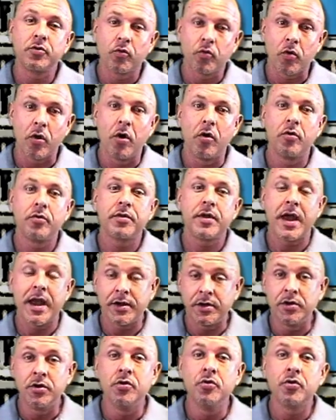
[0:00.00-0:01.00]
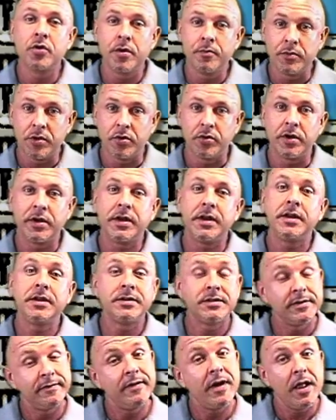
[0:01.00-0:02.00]
Growth and New Community
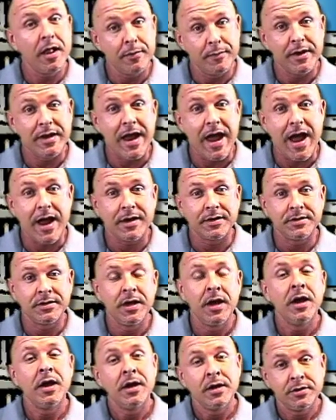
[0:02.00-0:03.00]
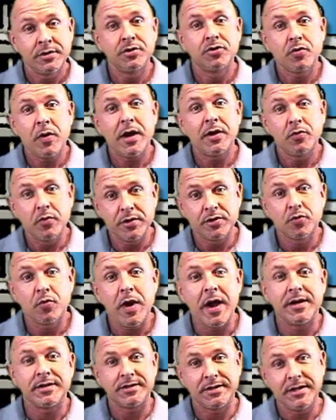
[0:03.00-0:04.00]
Development Act to try to
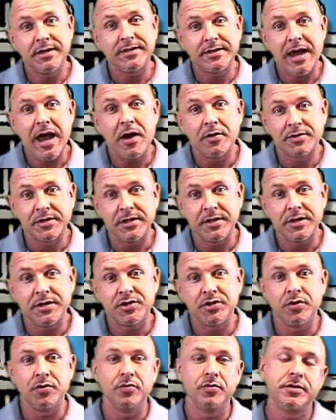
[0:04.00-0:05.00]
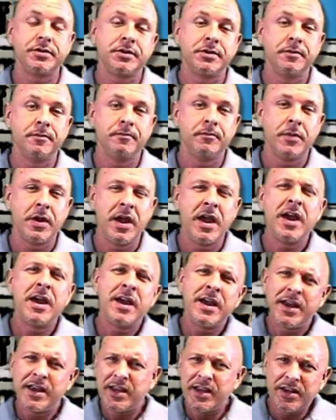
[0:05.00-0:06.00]
address these housing issues.
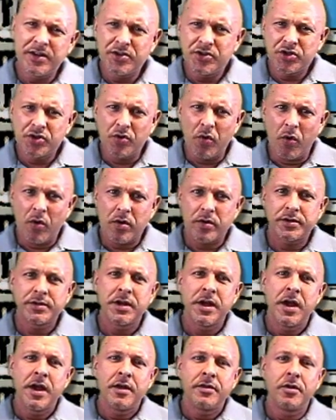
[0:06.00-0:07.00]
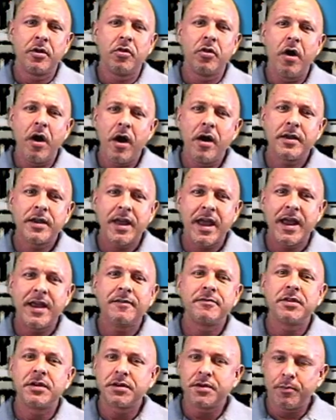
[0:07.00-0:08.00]
In short, the law
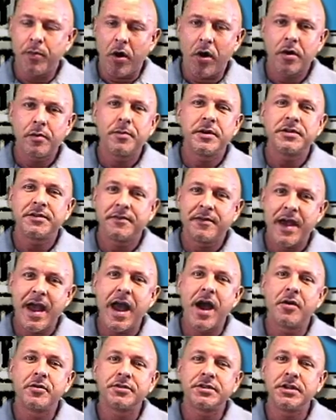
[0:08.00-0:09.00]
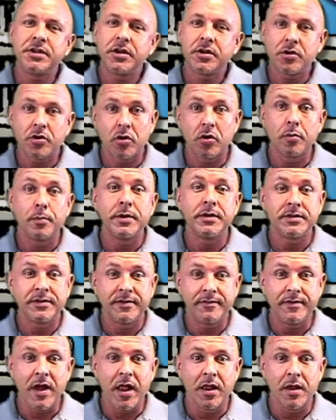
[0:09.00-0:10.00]
gave the Department of Housing and Urban
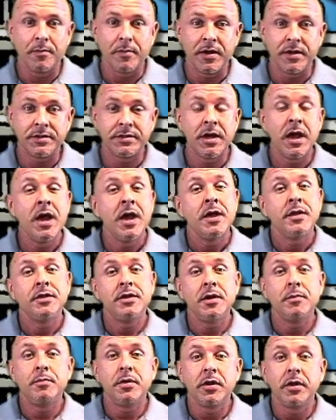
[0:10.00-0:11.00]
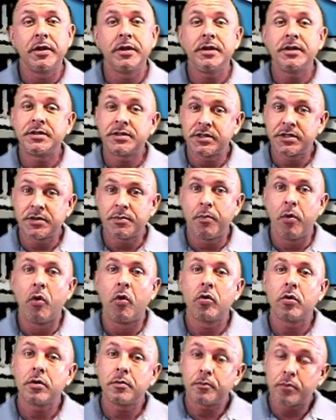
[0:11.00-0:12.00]
Development the ability to
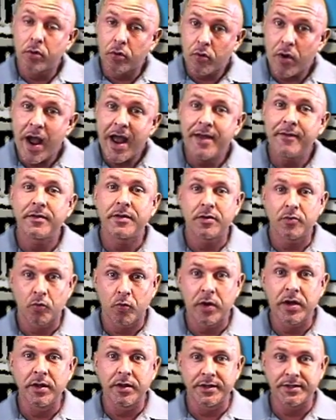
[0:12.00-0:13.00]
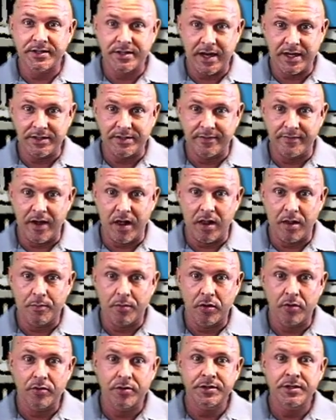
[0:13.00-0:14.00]
support private real estate
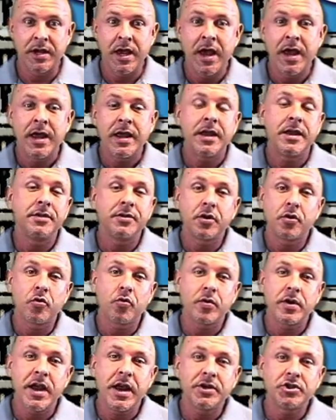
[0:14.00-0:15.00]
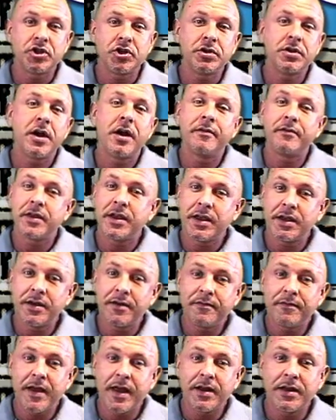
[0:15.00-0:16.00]
developers in the creation of
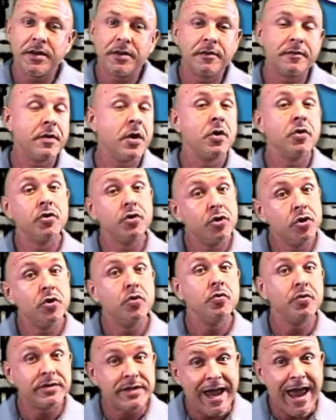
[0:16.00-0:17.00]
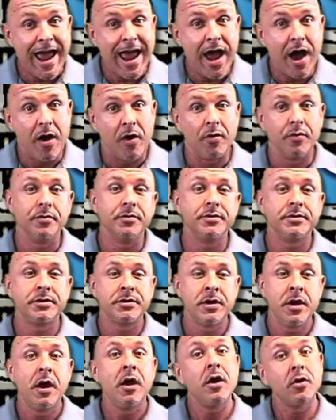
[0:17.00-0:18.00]
innovative new towns
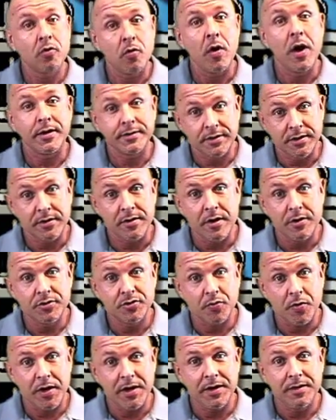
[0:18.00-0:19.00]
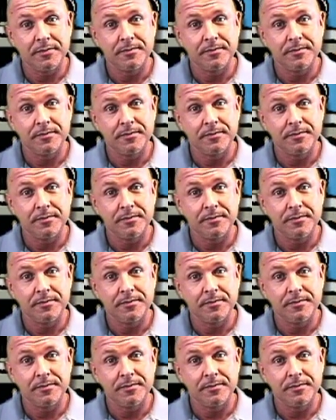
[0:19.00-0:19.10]
across the country.